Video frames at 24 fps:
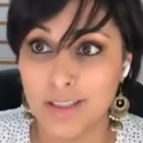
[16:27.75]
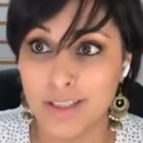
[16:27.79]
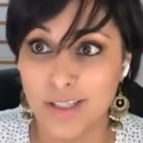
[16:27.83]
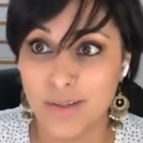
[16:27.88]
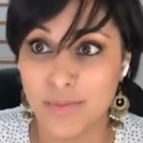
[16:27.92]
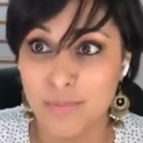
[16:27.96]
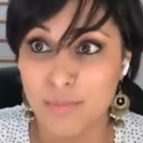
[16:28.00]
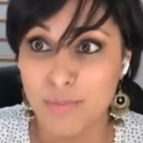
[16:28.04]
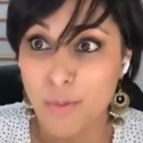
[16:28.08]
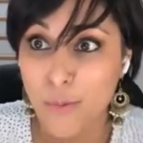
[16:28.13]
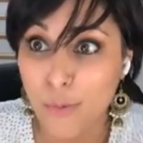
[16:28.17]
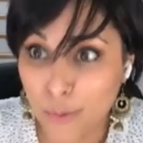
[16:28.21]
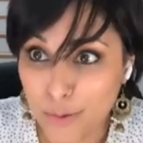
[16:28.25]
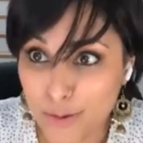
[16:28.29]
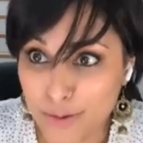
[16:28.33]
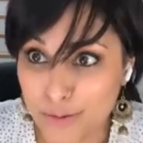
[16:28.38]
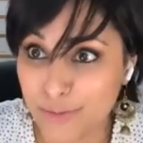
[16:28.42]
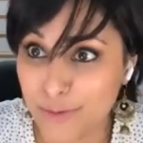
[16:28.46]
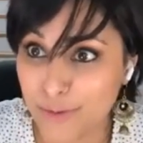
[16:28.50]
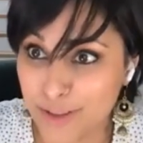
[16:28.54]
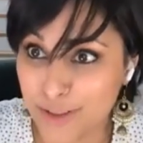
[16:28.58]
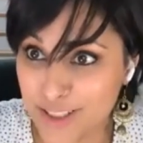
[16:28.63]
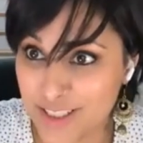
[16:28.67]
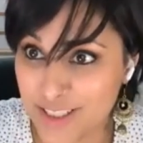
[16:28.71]

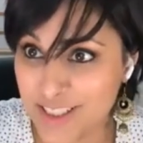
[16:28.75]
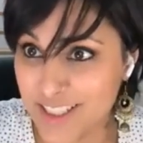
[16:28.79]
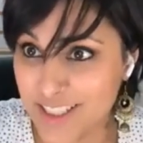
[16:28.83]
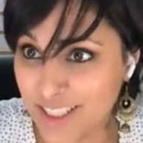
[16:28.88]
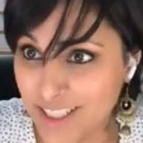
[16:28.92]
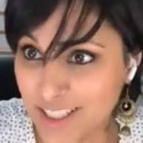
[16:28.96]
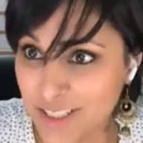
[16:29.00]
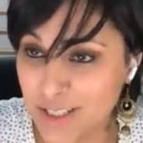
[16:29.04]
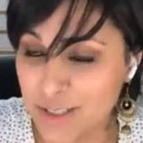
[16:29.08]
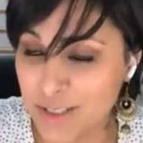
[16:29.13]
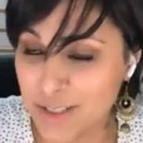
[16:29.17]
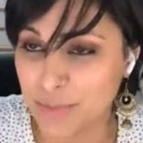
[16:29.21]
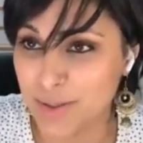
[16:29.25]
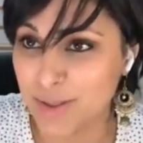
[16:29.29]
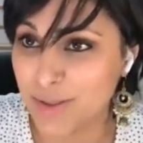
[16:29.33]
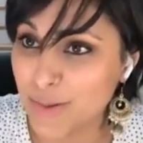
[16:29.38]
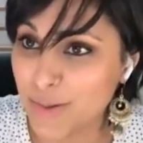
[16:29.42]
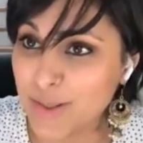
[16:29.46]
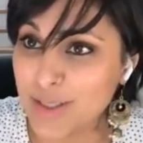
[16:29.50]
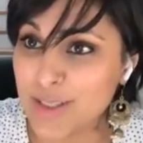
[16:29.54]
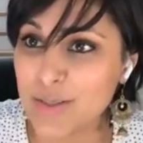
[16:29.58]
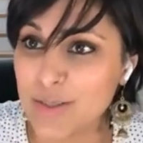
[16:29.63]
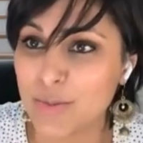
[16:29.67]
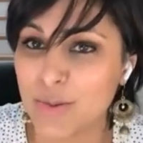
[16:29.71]
important for the city to be
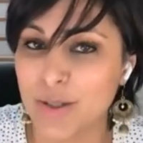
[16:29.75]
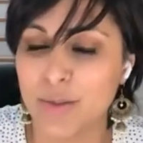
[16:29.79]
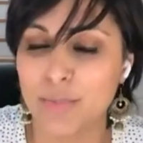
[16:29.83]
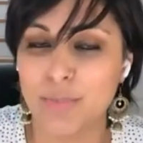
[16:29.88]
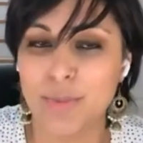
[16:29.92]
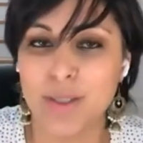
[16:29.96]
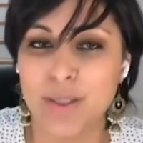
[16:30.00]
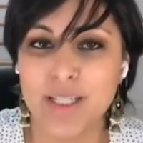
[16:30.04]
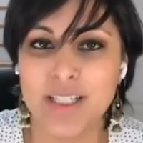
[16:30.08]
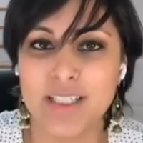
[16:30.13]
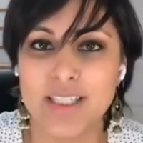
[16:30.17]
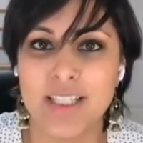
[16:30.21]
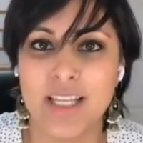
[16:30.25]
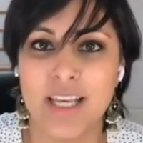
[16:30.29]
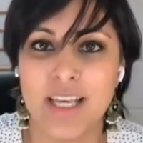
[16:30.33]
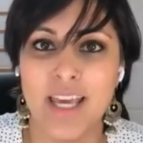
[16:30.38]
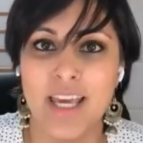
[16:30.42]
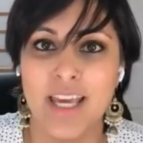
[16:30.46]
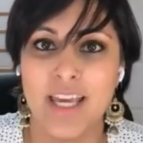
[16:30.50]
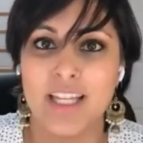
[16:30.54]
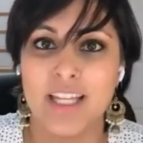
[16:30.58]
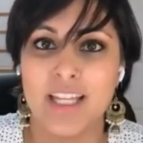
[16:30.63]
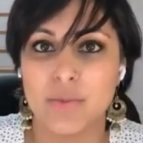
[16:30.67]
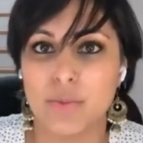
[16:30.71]
doing this work, because
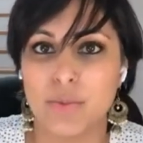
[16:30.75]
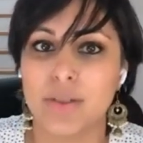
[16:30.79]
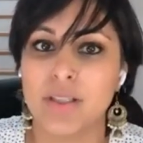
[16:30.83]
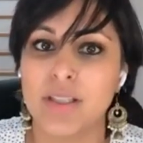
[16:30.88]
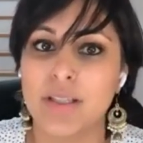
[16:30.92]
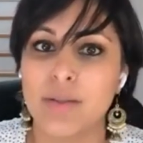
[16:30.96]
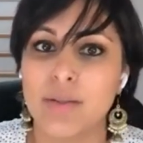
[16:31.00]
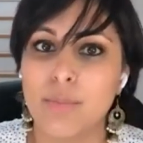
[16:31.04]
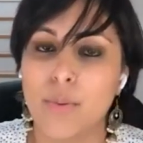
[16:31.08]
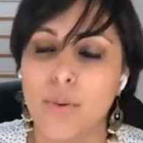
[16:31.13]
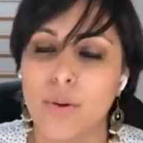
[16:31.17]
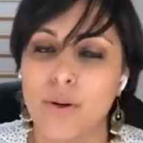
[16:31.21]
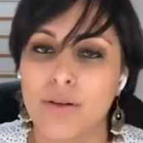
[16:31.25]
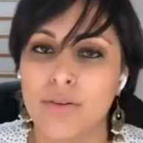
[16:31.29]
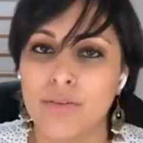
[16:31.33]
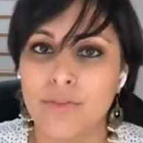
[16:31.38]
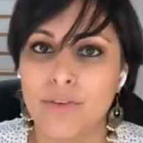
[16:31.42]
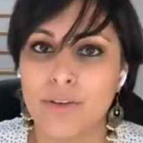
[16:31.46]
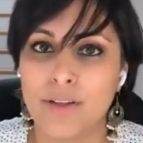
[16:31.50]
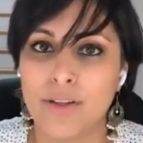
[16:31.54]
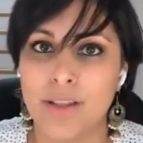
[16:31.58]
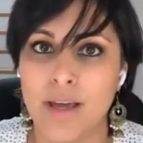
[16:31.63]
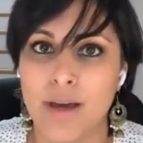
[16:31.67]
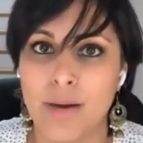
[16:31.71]
it's really important
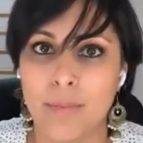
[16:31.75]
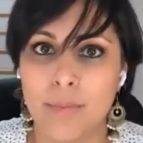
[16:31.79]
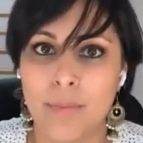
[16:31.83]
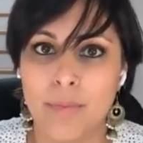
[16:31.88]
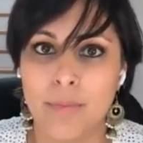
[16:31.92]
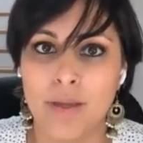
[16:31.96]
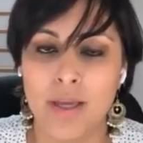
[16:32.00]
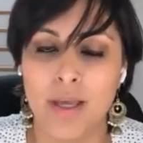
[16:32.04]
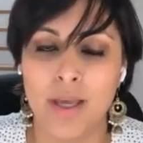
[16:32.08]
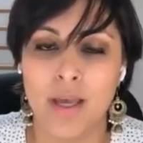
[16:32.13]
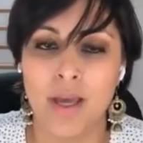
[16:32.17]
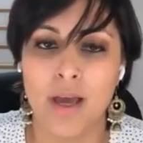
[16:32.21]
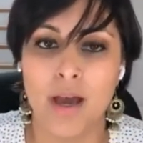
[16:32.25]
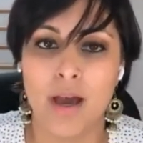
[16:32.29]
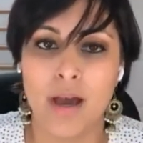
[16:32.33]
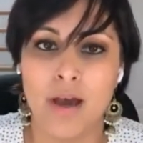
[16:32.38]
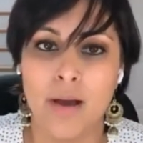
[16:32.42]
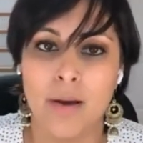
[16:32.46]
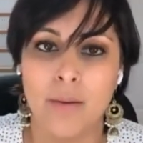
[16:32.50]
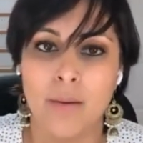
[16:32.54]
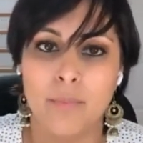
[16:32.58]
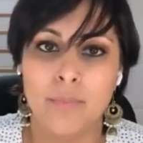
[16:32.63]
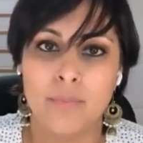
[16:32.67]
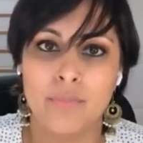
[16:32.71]
for them
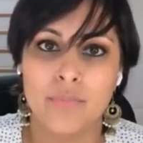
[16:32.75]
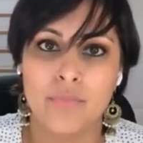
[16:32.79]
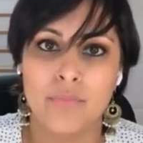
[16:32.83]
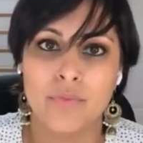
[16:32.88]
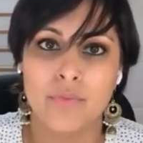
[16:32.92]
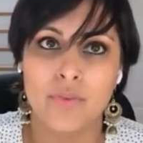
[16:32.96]
to